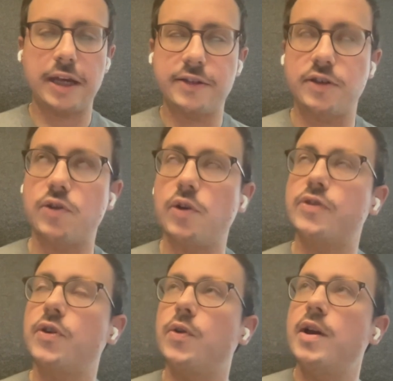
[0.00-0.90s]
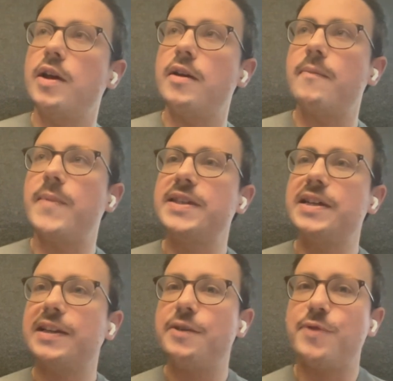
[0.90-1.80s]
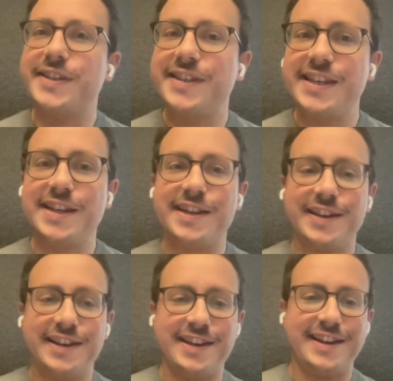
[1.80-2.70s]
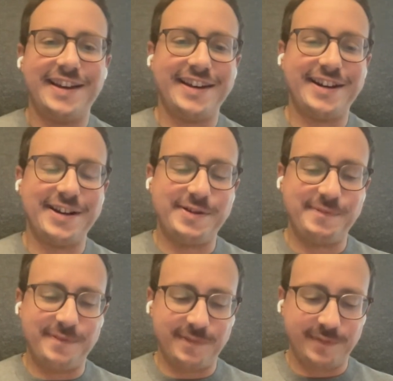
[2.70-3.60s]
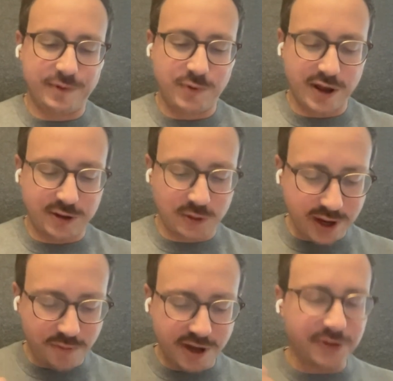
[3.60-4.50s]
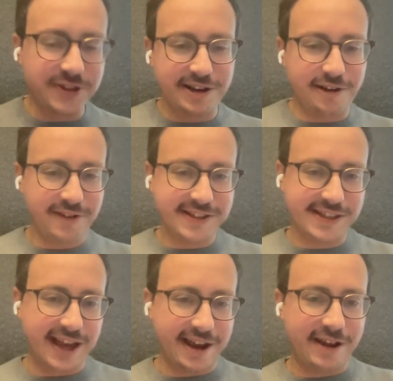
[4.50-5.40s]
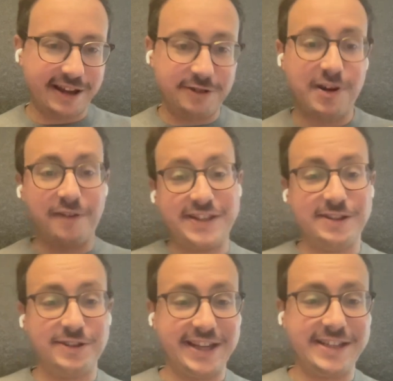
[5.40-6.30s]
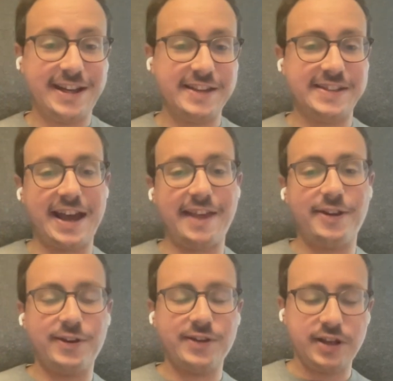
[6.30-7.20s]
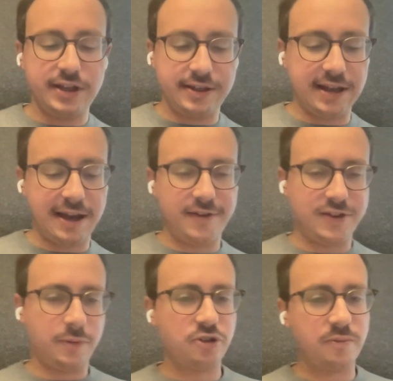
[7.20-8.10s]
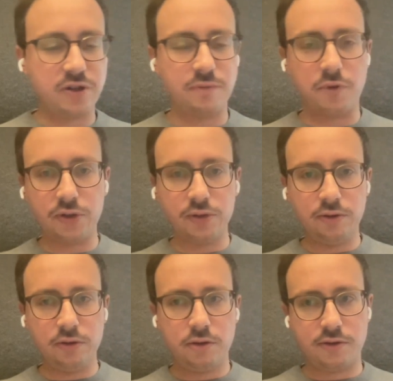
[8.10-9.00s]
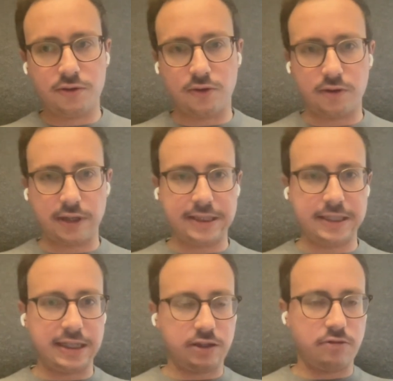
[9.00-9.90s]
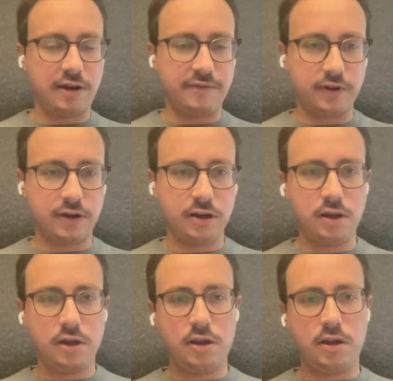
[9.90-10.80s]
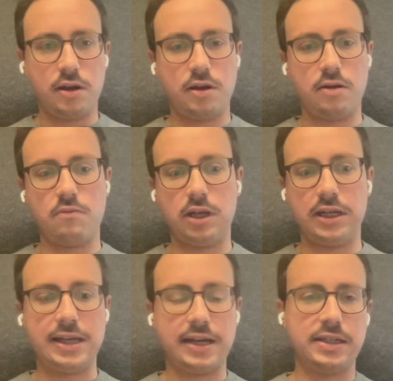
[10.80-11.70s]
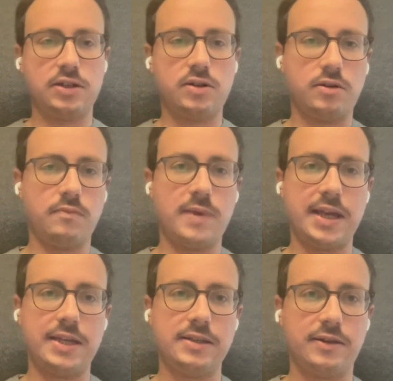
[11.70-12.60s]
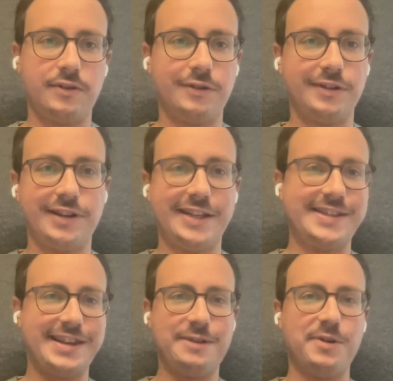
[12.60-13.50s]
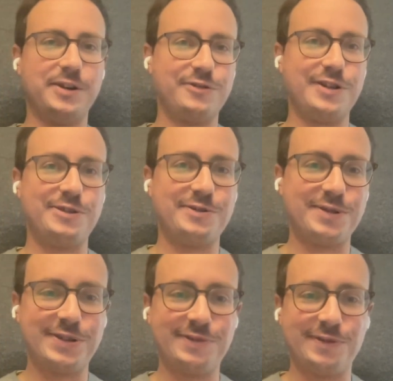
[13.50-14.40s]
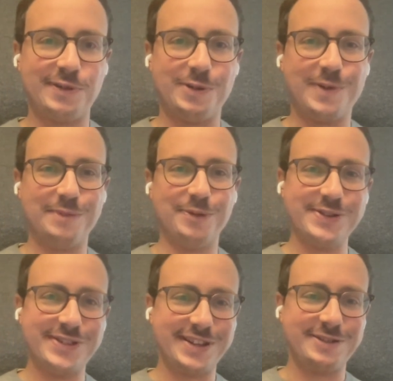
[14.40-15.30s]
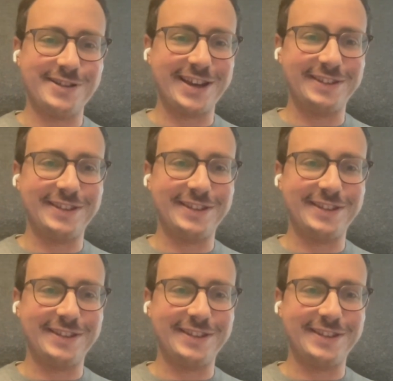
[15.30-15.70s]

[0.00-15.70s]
Yeah, so sure. So basically, we see um, w- the way we consider things is, uh, and we have seen the data. It's either they have a subscription model. So let's say that you have a, a monetization based on uh, let's say 100 euros for one month, and you